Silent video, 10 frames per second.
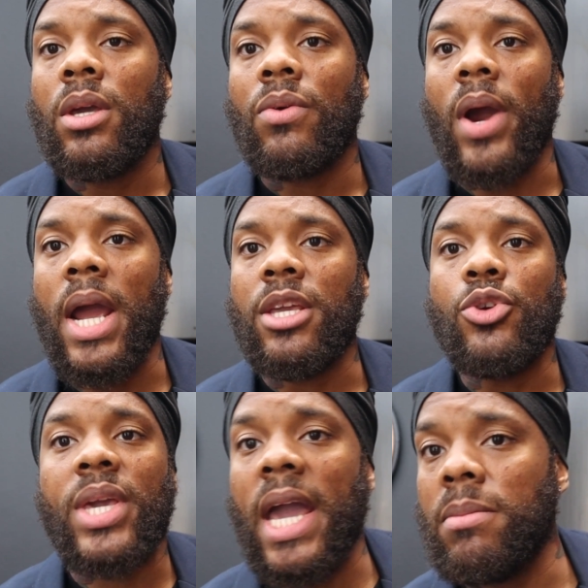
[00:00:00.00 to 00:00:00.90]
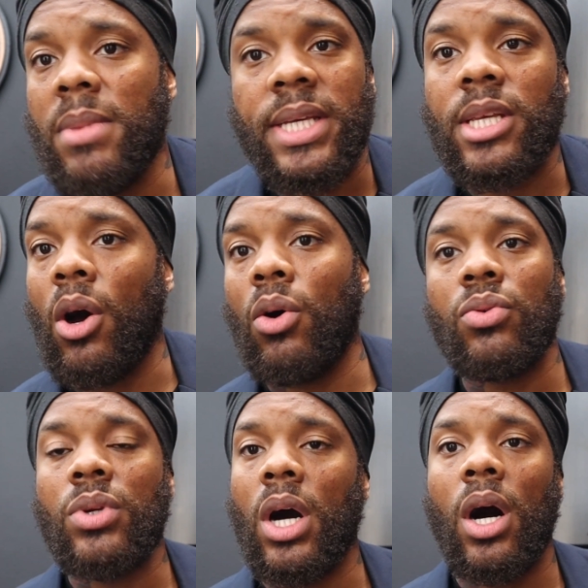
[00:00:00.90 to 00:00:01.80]
Right? You can't miss
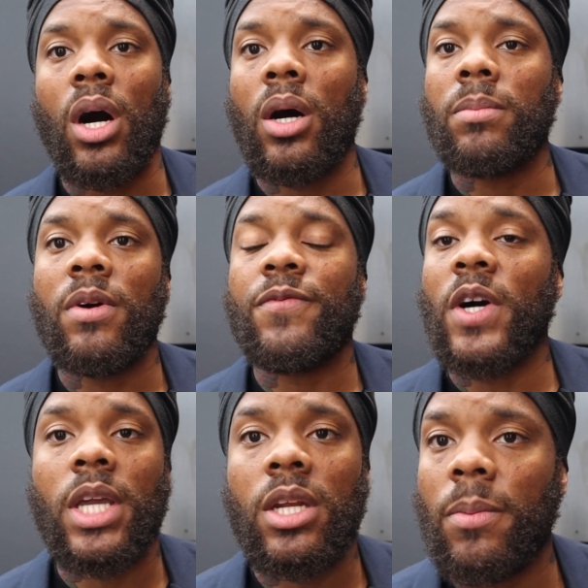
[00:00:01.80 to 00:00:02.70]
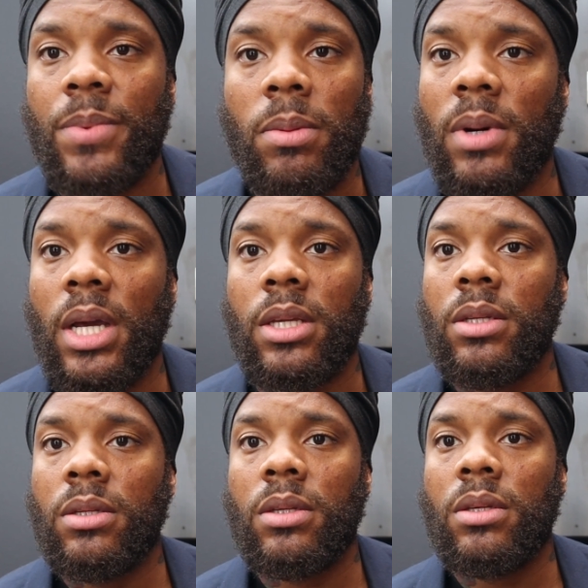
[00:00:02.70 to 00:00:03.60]
on fucking up your
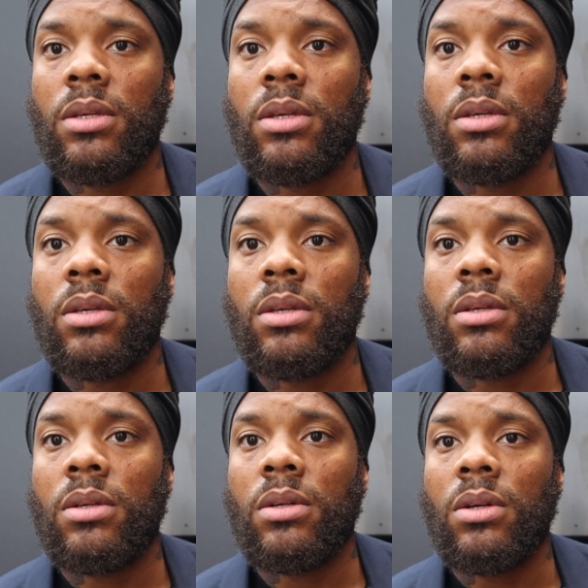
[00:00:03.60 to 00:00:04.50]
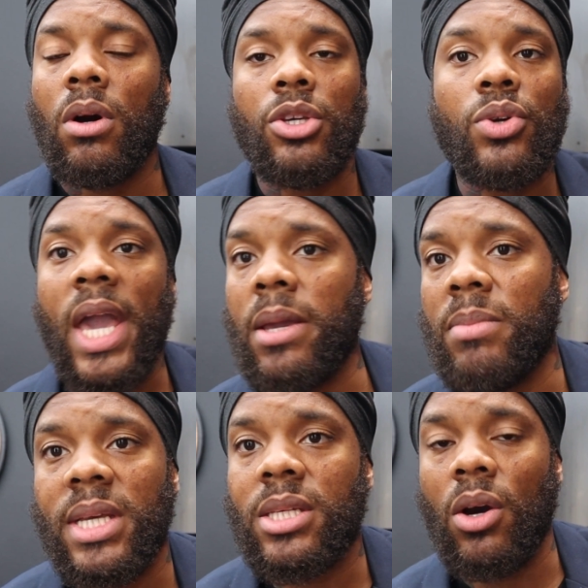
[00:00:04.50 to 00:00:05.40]
money. Or you can't
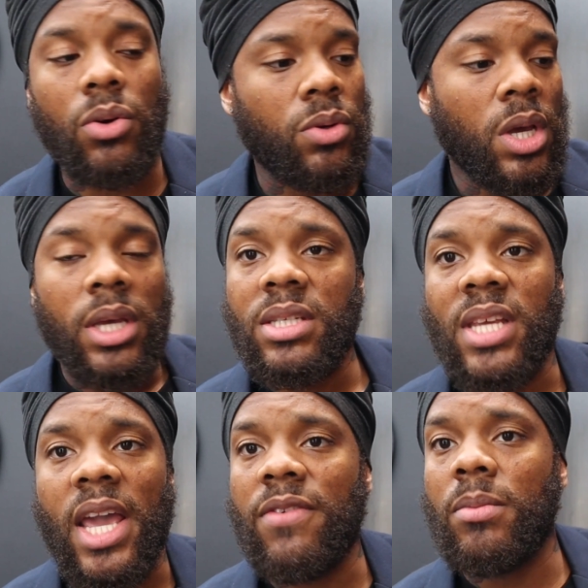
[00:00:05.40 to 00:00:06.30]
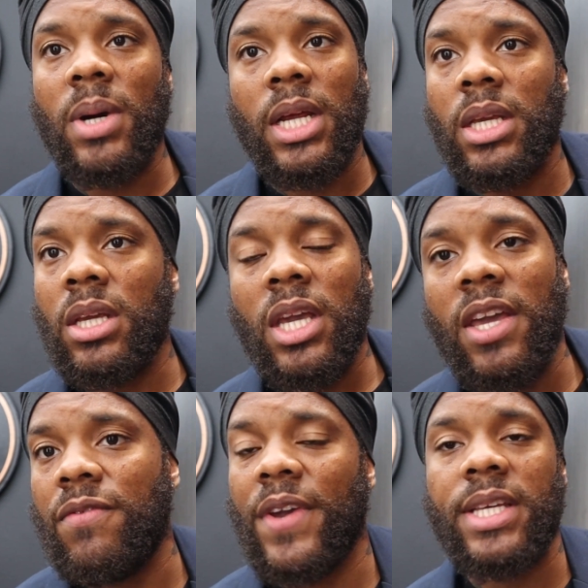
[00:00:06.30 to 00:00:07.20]
miss on saving money,
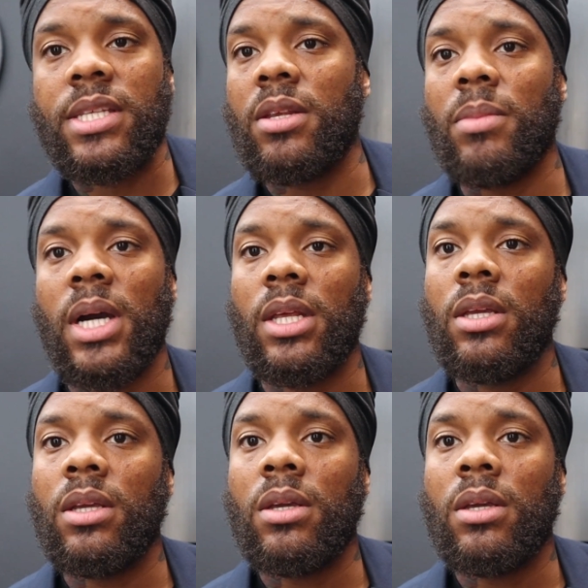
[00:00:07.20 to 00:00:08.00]
investing money,